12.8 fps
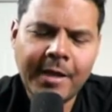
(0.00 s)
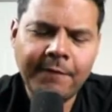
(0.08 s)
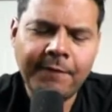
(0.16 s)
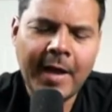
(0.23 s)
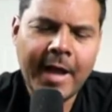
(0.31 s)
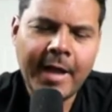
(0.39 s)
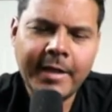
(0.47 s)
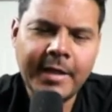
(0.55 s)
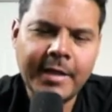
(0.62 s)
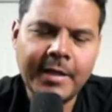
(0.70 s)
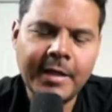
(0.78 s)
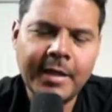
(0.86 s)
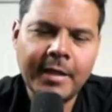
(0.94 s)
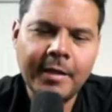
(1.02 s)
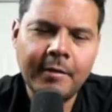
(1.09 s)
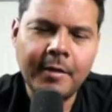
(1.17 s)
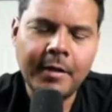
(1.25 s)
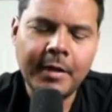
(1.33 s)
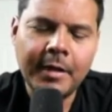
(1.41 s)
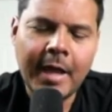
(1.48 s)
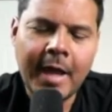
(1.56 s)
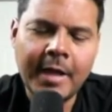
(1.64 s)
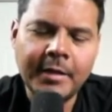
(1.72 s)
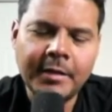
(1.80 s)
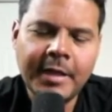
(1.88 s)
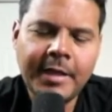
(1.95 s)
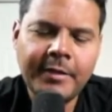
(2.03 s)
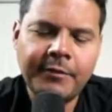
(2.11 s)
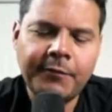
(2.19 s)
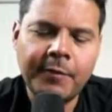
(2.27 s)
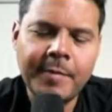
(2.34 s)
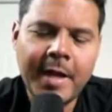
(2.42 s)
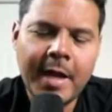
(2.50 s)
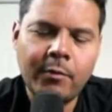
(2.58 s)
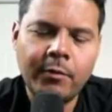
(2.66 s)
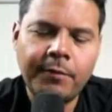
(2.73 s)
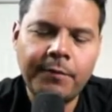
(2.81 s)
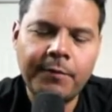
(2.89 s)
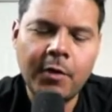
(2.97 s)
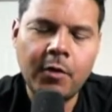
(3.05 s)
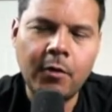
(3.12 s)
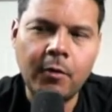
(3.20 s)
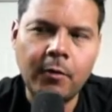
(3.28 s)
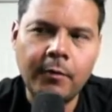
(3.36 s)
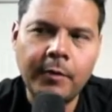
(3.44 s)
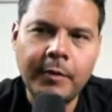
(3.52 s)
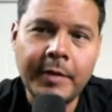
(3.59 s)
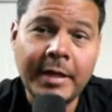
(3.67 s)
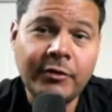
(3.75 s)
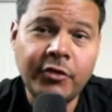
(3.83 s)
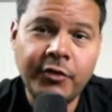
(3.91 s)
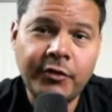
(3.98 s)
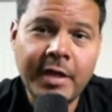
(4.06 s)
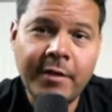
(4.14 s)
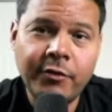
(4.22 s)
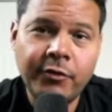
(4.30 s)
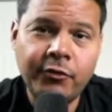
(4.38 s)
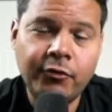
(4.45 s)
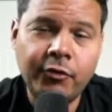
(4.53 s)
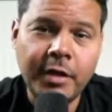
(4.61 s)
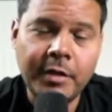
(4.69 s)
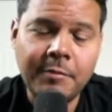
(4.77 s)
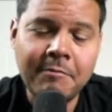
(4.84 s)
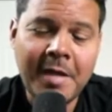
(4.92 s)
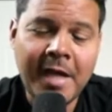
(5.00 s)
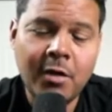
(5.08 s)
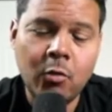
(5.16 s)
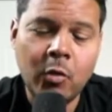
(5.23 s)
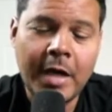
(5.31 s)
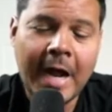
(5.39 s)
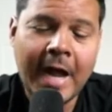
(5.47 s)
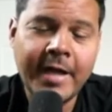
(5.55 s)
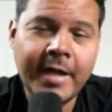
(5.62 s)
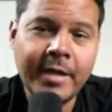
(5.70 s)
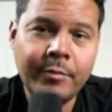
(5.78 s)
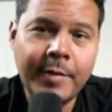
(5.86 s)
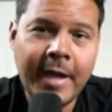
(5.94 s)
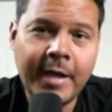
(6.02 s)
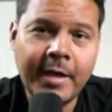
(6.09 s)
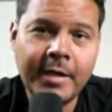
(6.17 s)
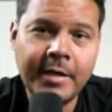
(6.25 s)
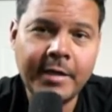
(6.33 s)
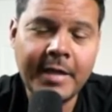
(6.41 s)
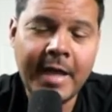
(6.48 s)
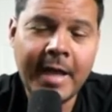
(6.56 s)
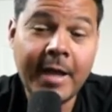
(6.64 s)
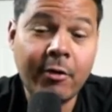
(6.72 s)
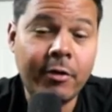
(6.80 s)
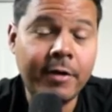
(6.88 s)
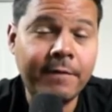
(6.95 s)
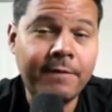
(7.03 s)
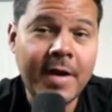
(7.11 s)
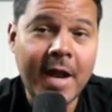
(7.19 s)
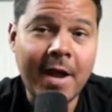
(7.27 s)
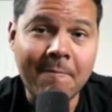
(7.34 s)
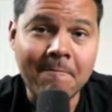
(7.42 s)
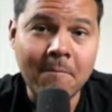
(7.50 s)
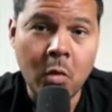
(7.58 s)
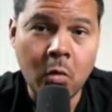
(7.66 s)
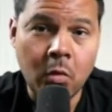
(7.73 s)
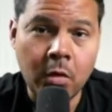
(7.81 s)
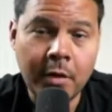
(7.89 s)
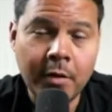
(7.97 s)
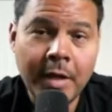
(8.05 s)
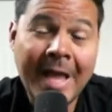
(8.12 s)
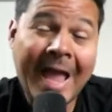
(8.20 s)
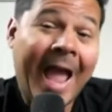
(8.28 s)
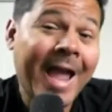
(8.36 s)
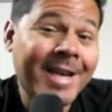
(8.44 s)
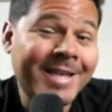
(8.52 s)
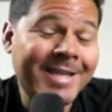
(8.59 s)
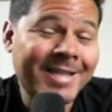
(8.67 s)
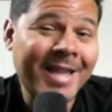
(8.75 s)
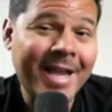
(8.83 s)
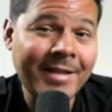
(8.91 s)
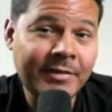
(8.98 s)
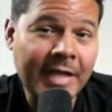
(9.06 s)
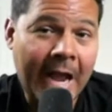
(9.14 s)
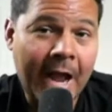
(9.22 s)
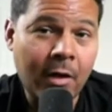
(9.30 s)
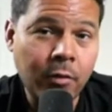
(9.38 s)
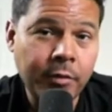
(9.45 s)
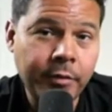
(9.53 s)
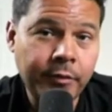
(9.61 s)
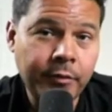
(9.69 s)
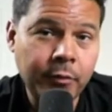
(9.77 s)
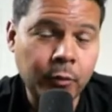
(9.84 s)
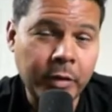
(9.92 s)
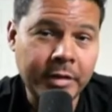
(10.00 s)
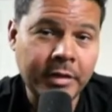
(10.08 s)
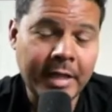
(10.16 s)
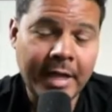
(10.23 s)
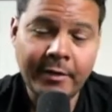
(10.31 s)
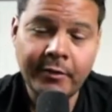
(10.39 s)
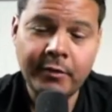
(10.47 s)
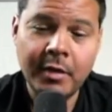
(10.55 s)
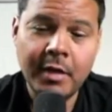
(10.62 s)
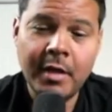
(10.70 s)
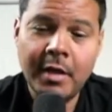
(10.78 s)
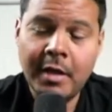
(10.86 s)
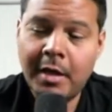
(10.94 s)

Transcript: If I can at least from that referral that's just down the street make what I get paid in a day or if not more and in less hours with less